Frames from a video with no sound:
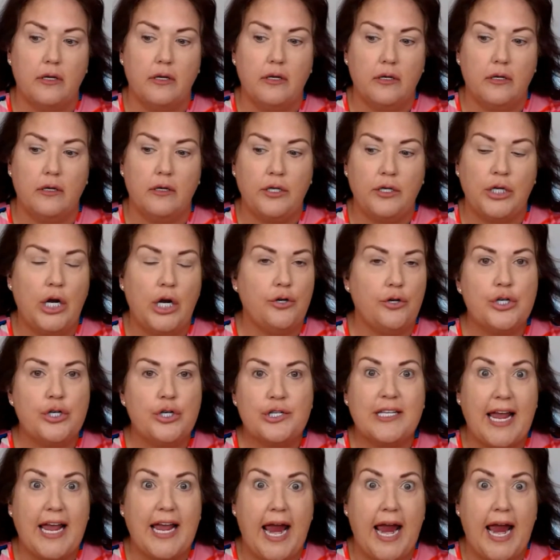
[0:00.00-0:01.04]
you know, use
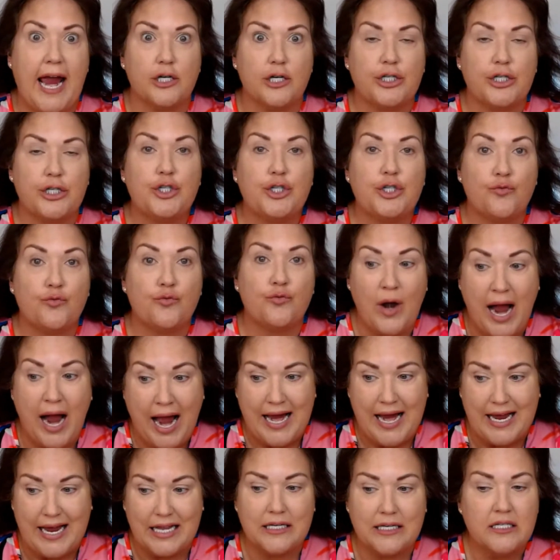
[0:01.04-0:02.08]
the air to dry
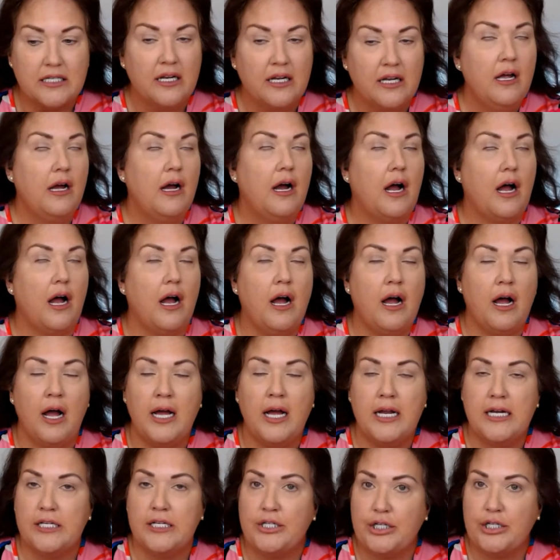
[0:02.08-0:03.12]
it.
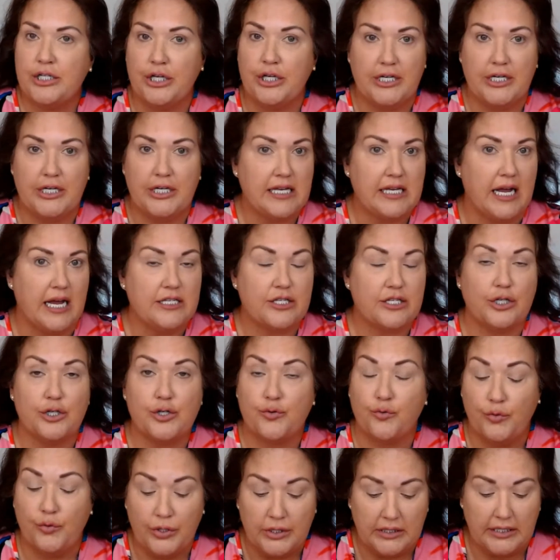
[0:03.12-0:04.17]
Honest to goodness, guys, there's
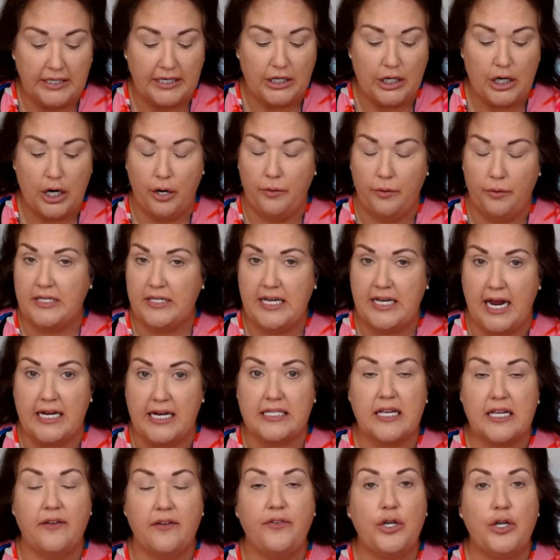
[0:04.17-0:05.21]
really no mistakes.
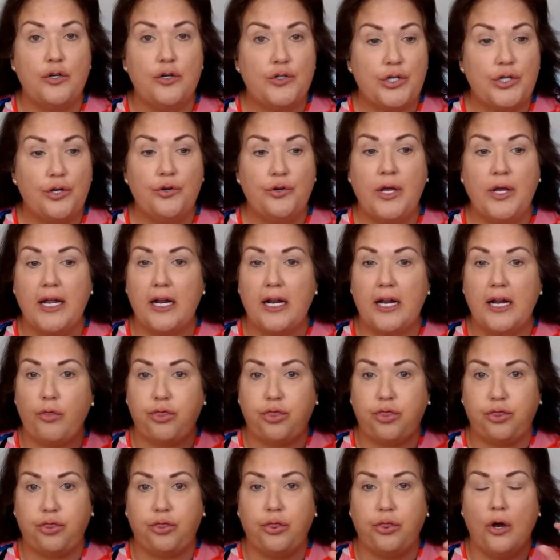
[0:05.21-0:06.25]
If you do get a
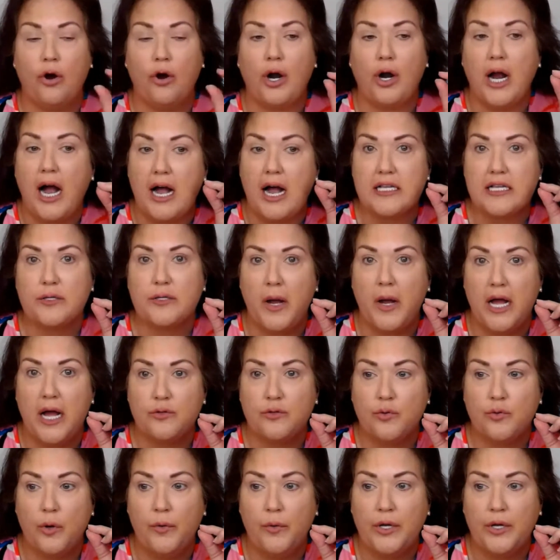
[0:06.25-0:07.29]
or a hot spot, is
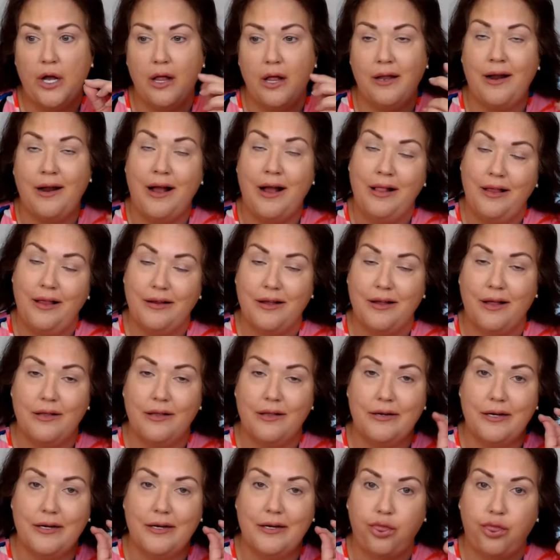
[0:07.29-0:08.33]
what we call it. I like calling it
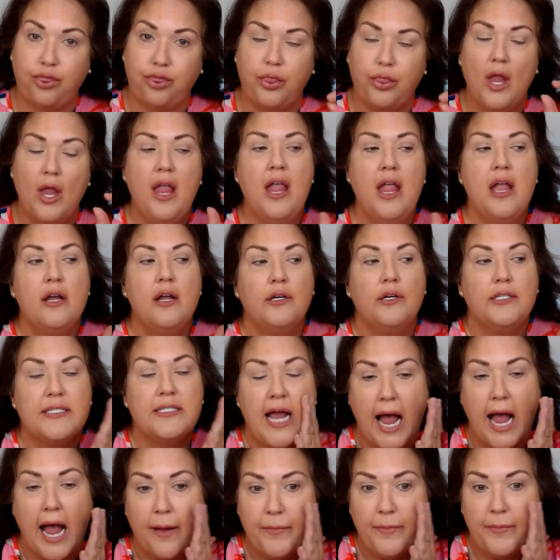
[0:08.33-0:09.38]
a
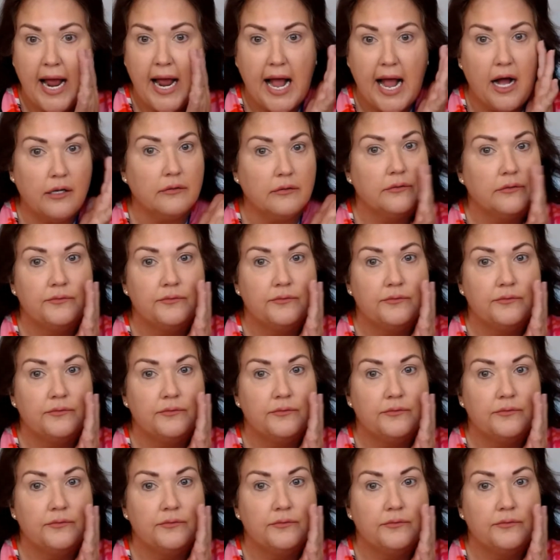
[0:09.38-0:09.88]
tap it out,